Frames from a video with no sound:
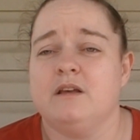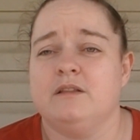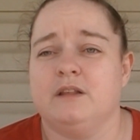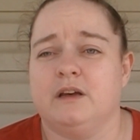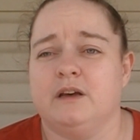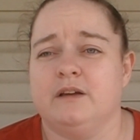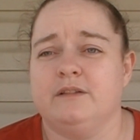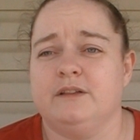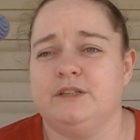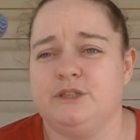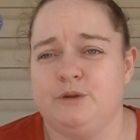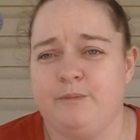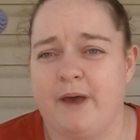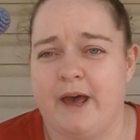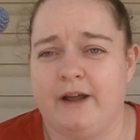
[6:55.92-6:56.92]
the
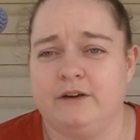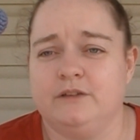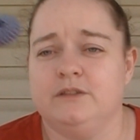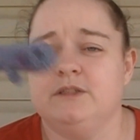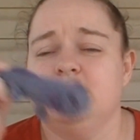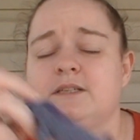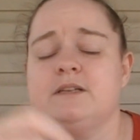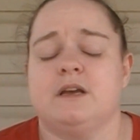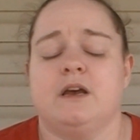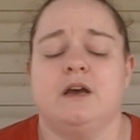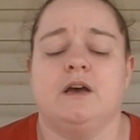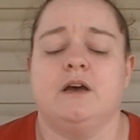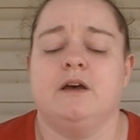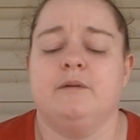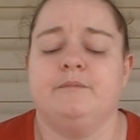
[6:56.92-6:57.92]
two patterns,
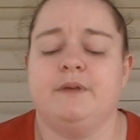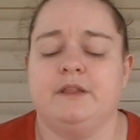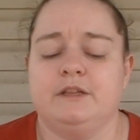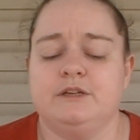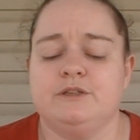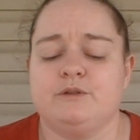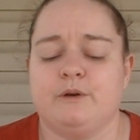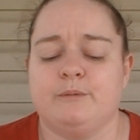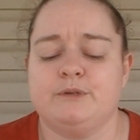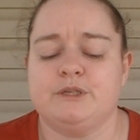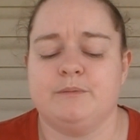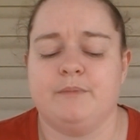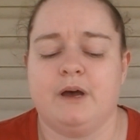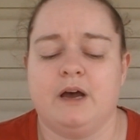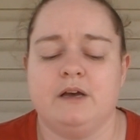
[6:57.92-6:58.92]
in the
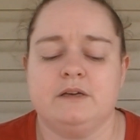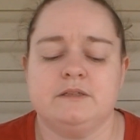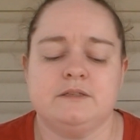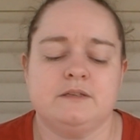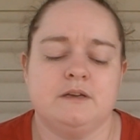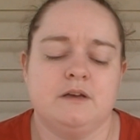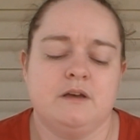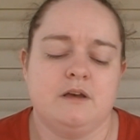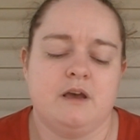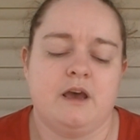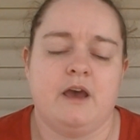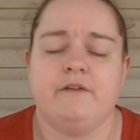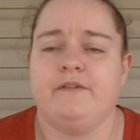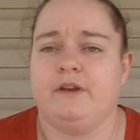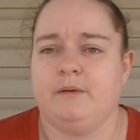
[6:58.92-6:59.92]
description box
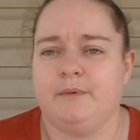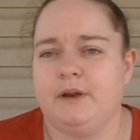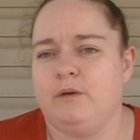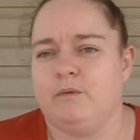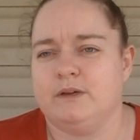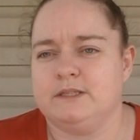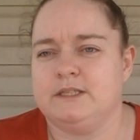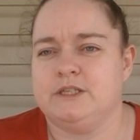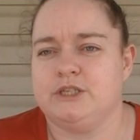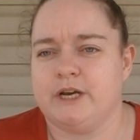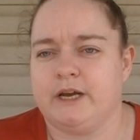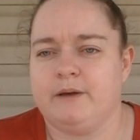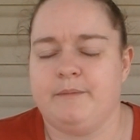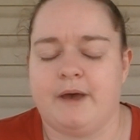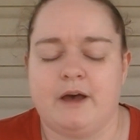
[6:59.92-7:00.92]
if anybody wants to
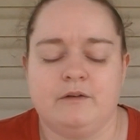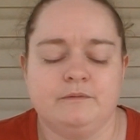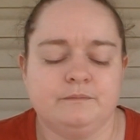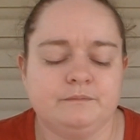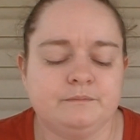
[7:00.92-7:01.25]
check them out.